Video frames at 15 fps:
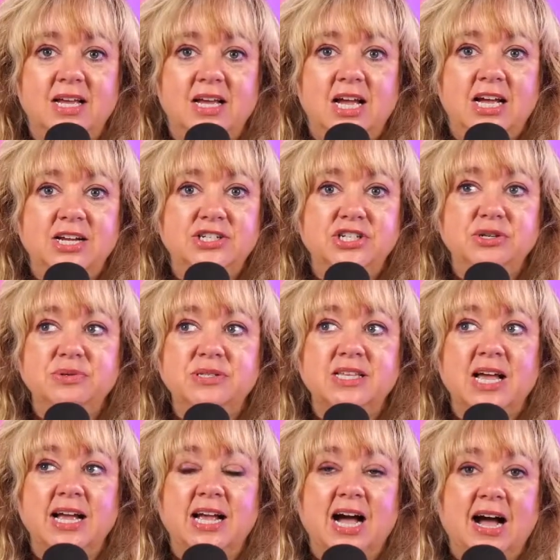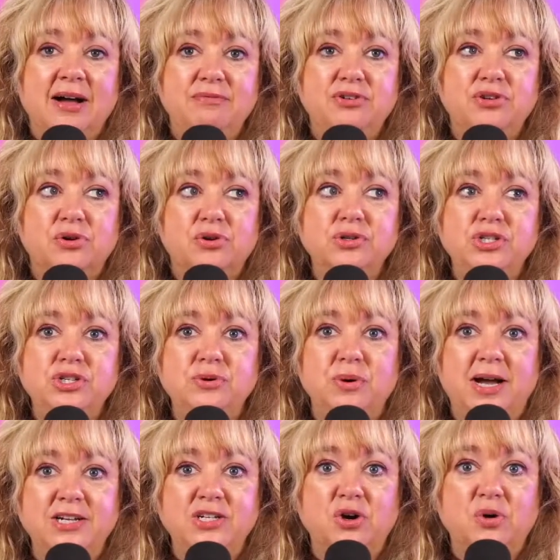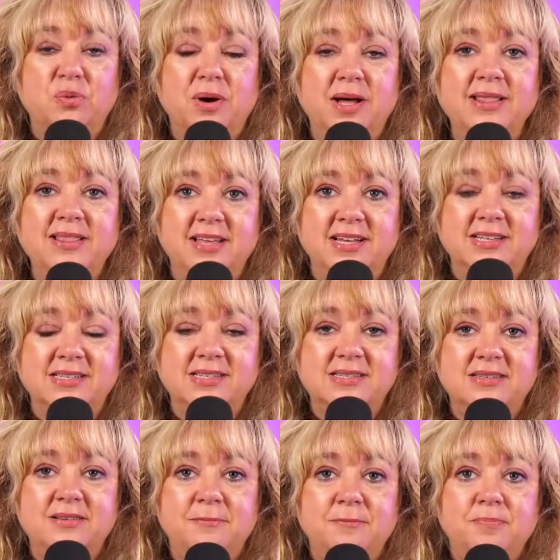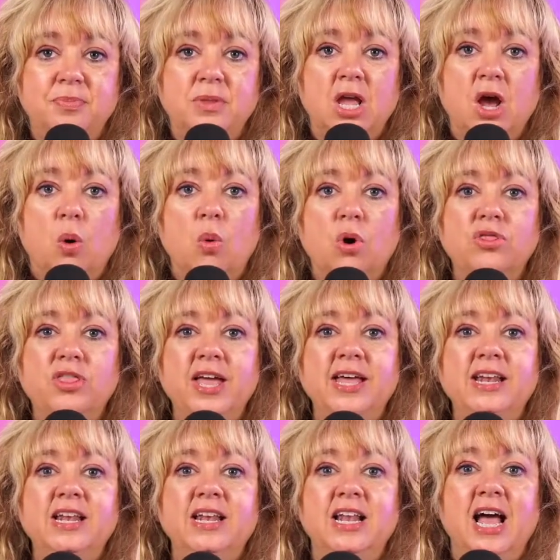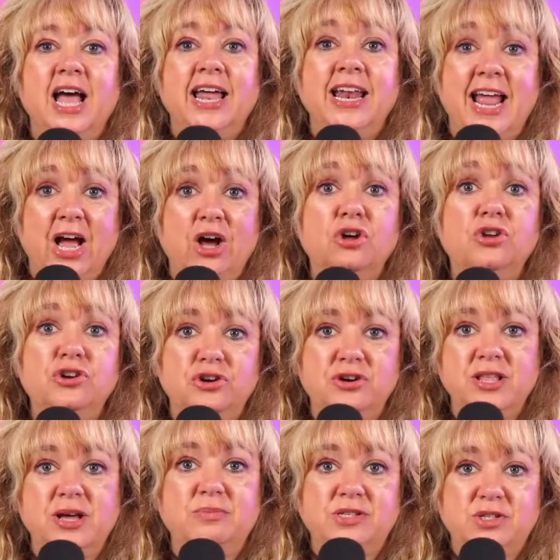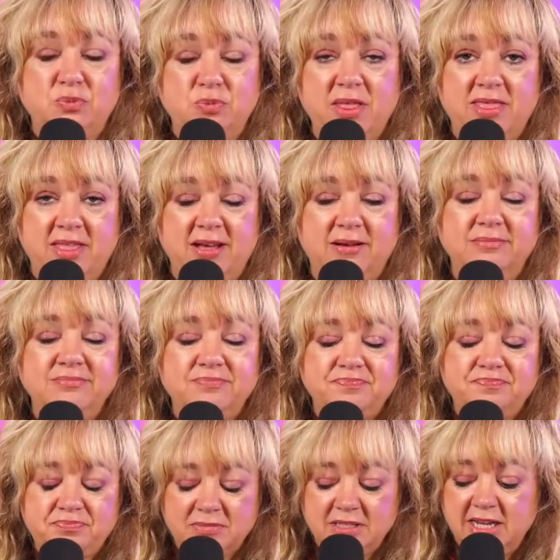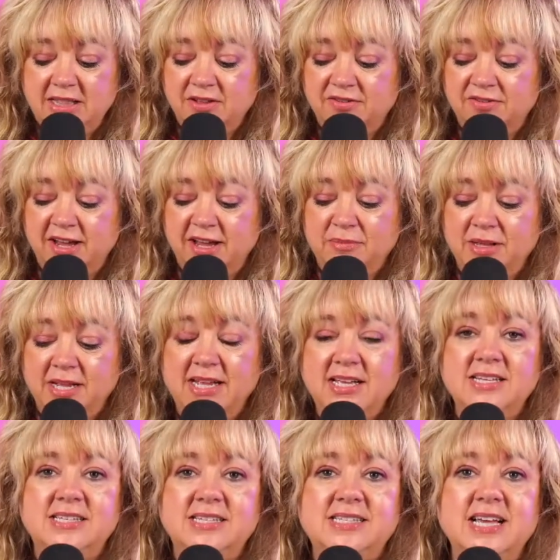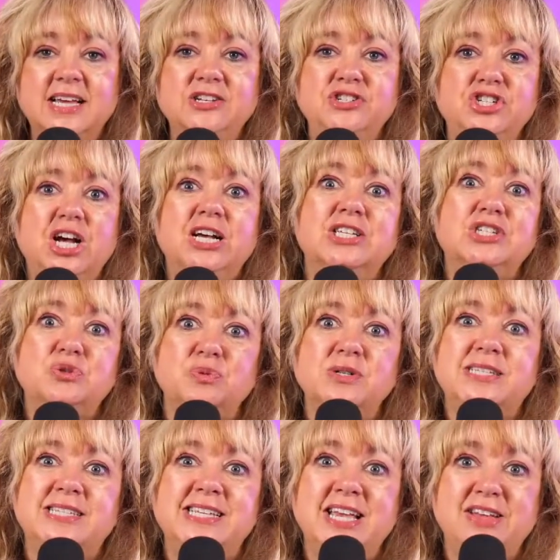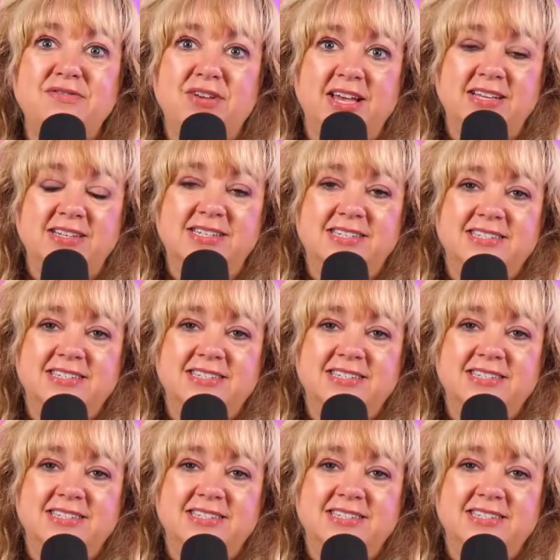And she was like, I've told you I don't want this. Well, then an elder that was with them in the family said, Just receive it.